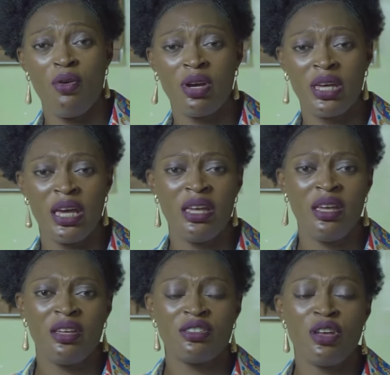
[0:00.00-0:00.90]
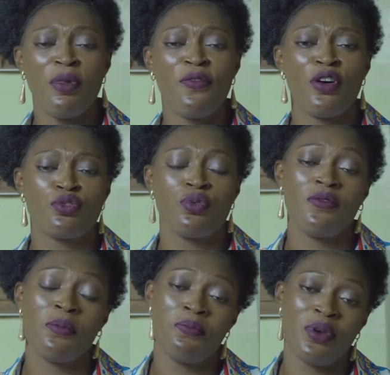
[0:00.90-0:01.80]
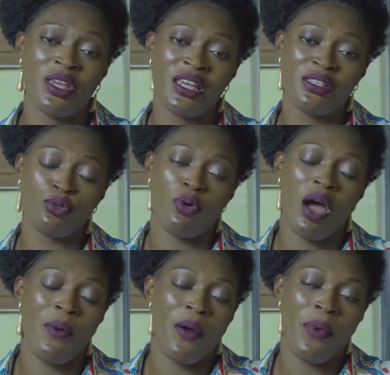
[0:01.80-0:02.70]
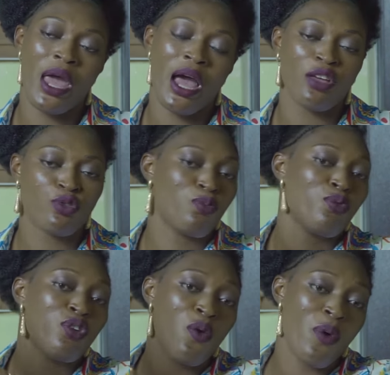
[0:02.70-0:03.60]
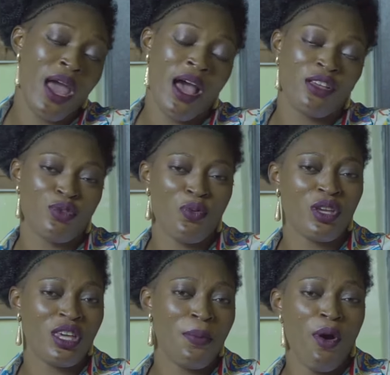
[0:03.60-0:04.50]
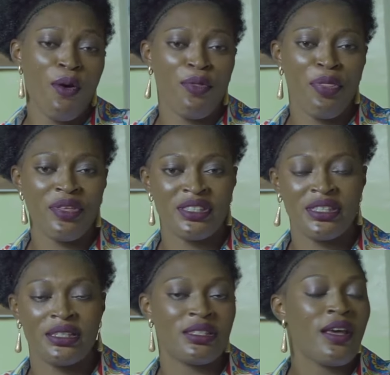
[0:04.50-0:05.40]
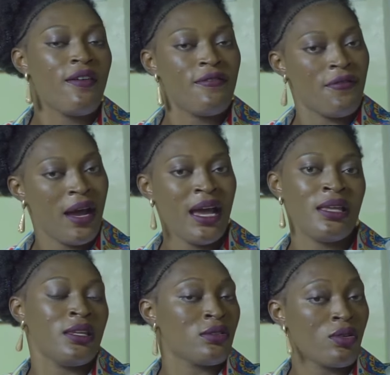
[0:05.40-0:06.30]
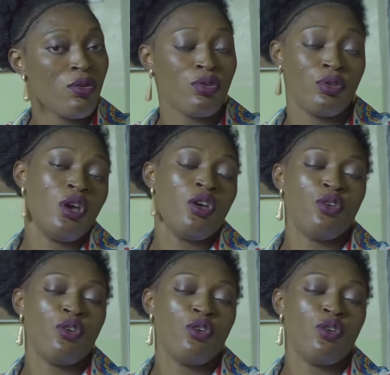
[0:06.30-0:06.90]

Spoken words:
Okay, some of us will even bring it to our warehouse. We build a warehouse where we keep all these things. Fine, it's good.